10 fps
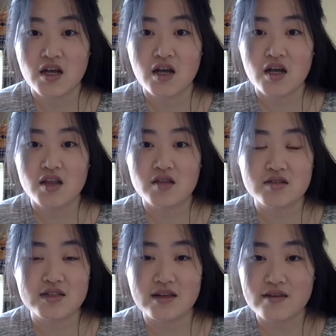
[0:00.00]
there's
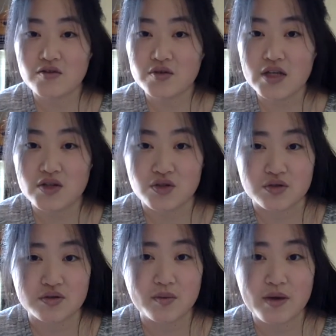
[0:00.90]
nothing you can
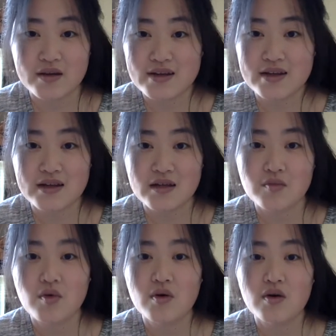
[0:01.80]
do about it
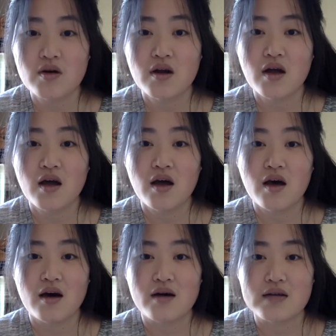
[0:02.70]
anymore.
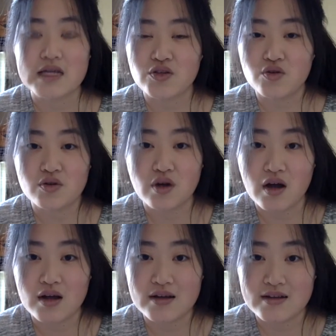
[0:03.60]
And you're
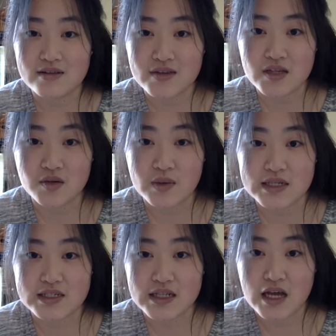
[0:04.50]
not living it
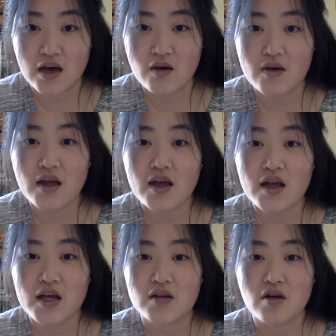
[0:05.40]
right now.
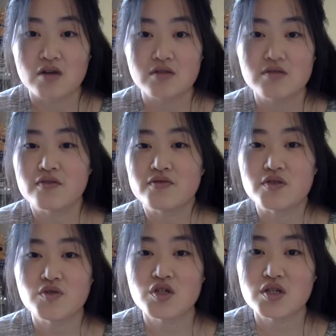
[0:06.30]
And also, the
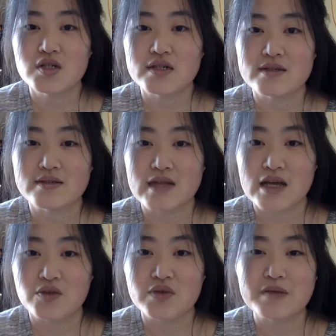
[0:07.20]
future is
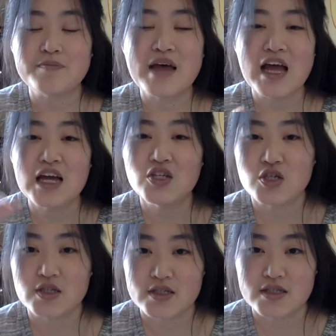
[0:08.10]
that you
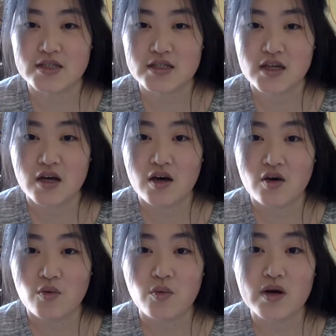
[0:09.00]
imagined
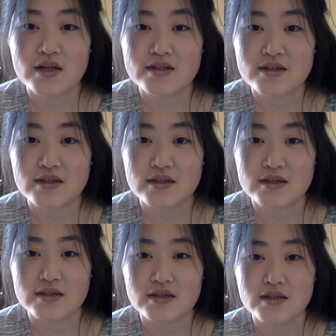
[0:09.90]
what
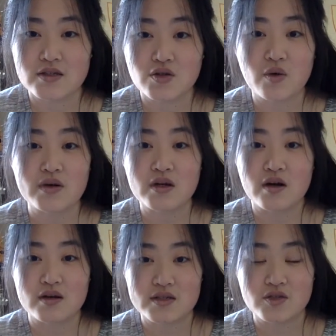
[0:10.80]
is going
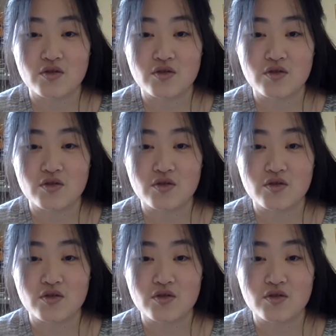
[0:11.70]
on in your